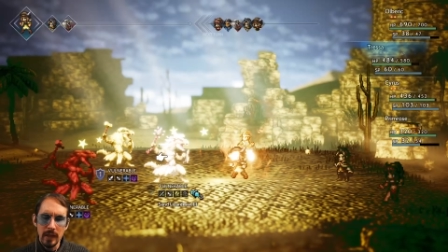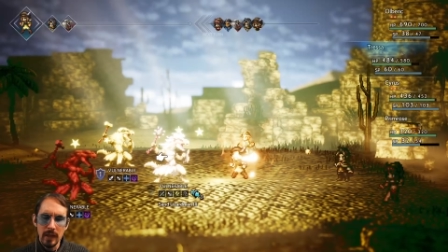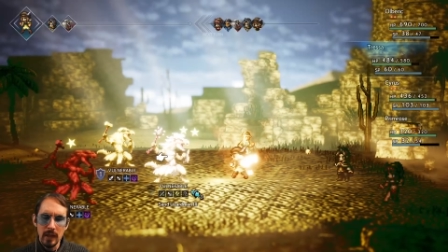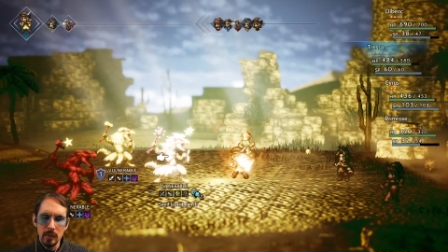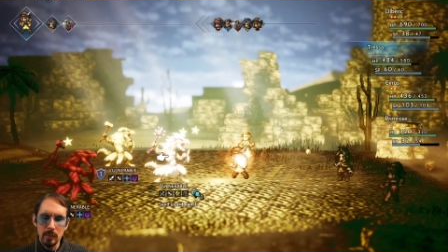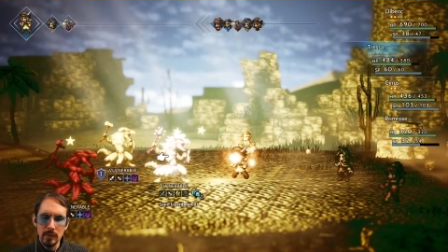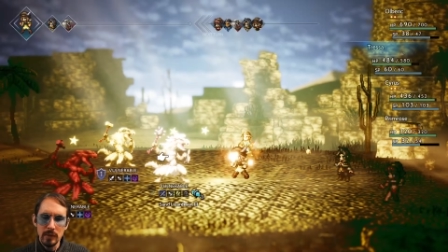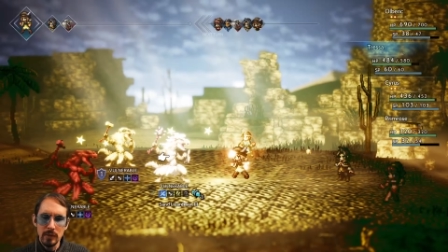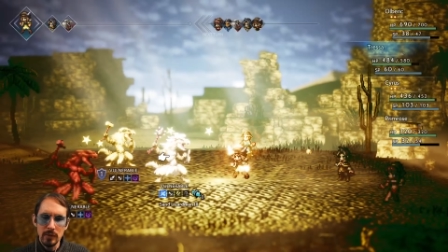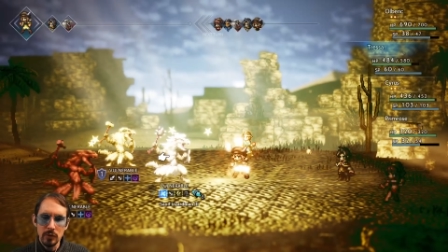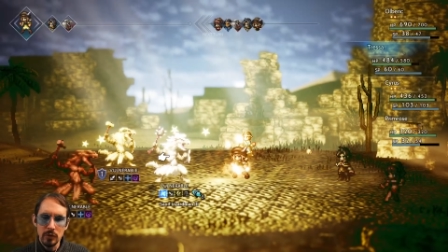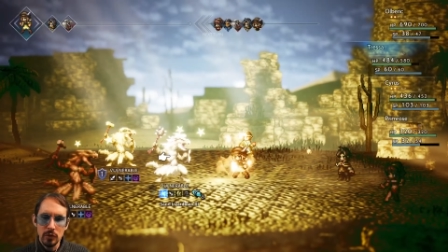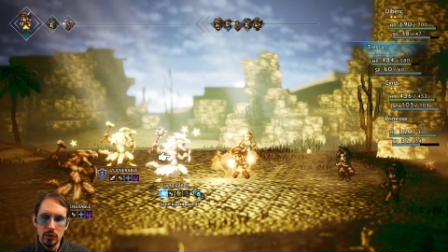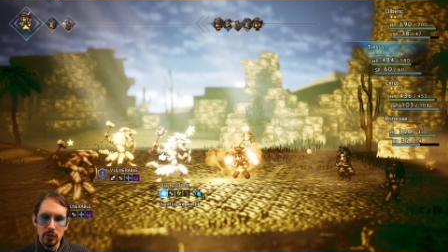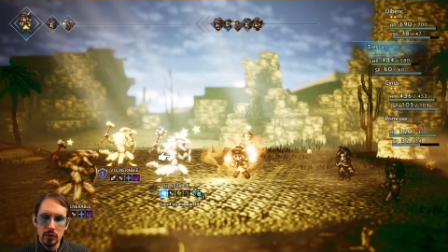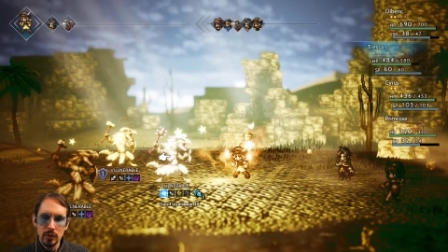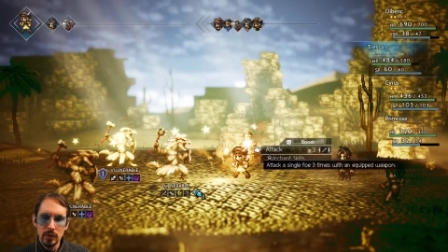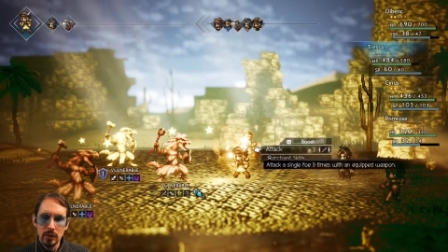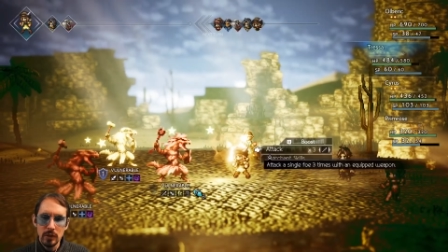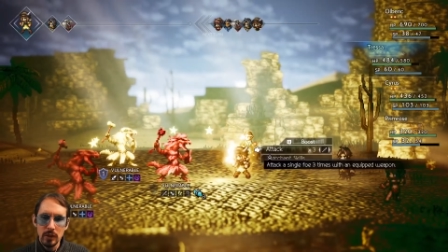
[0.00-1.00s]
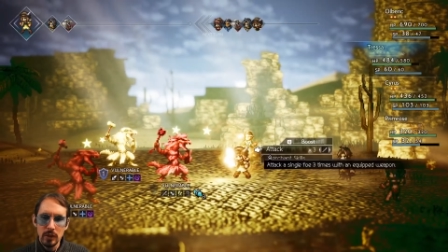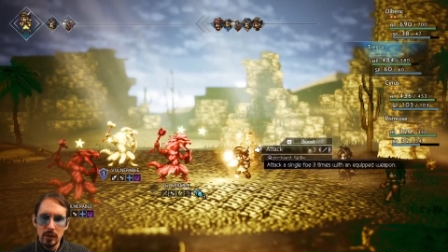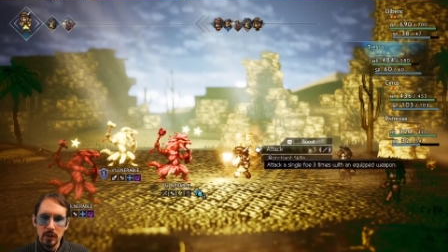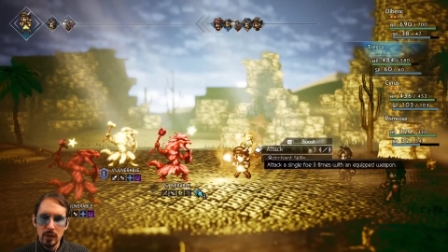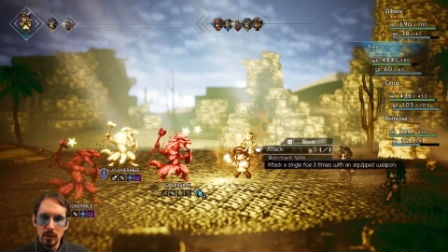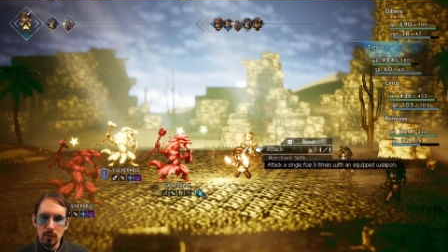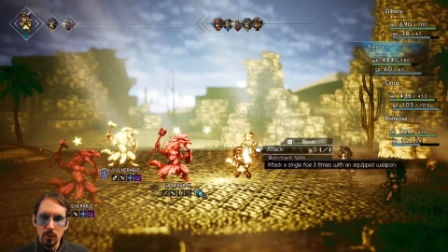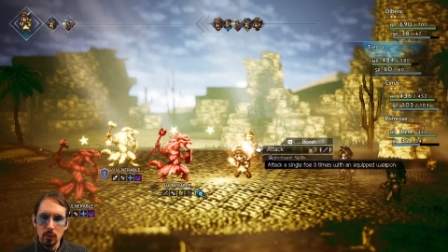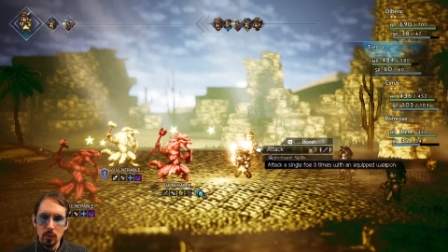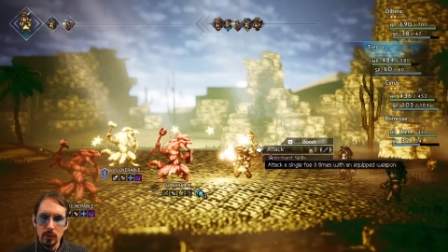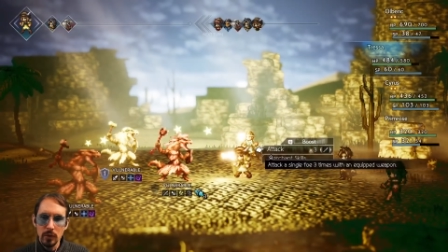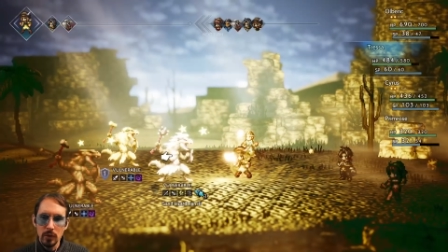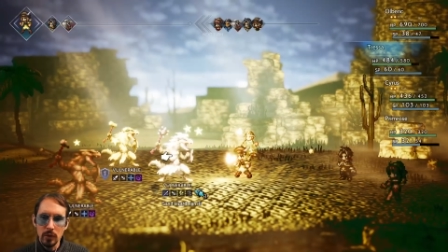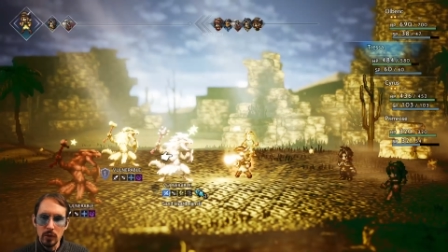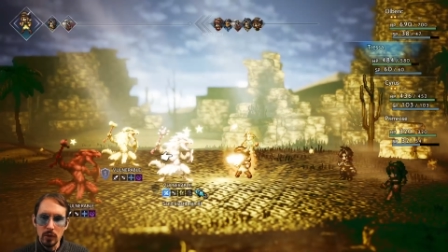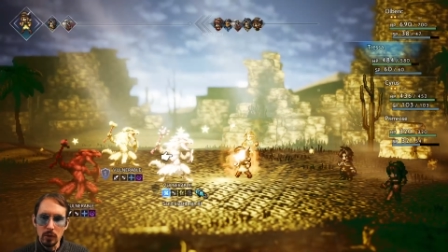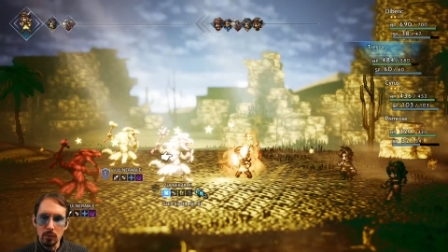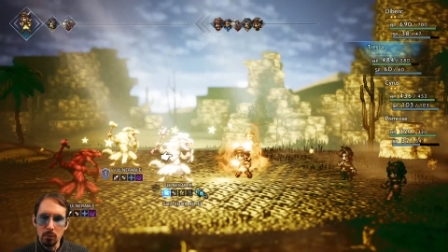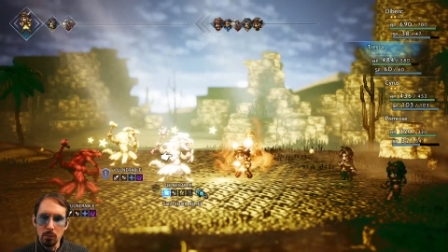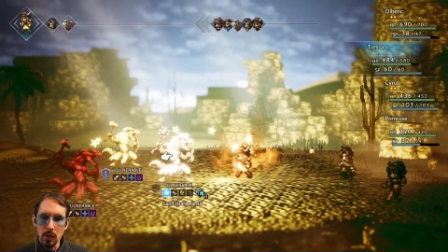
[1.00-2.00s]
damage
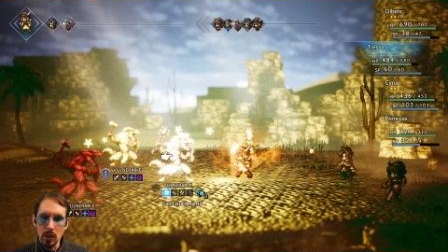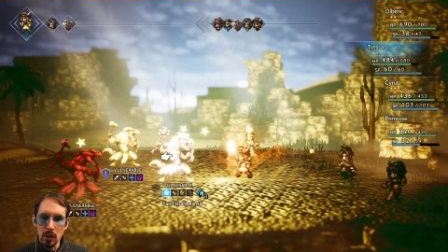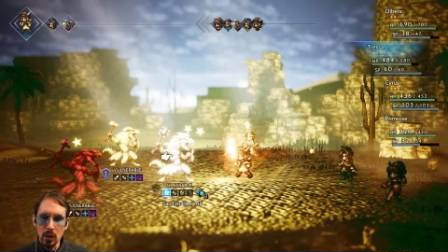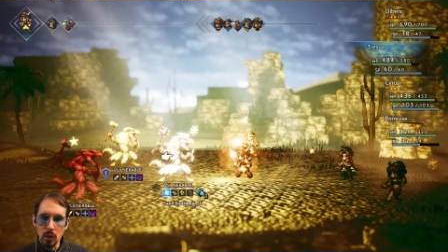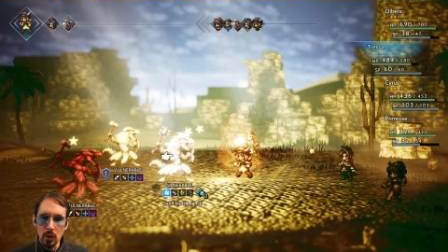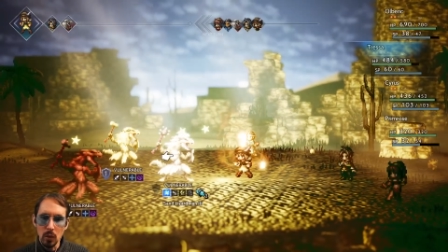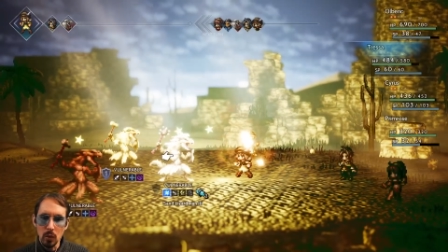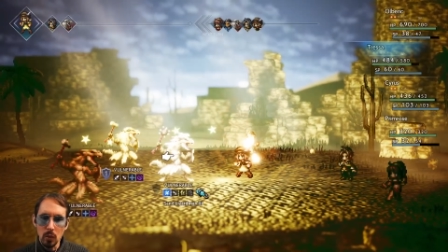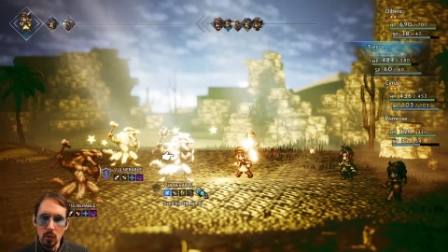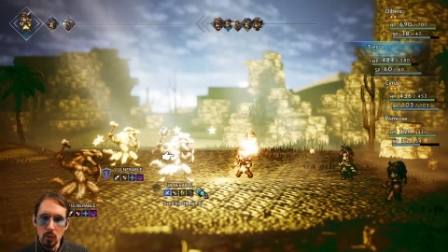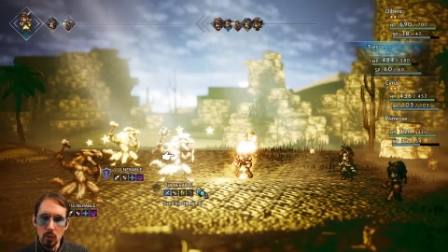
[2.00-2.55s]
with her bow,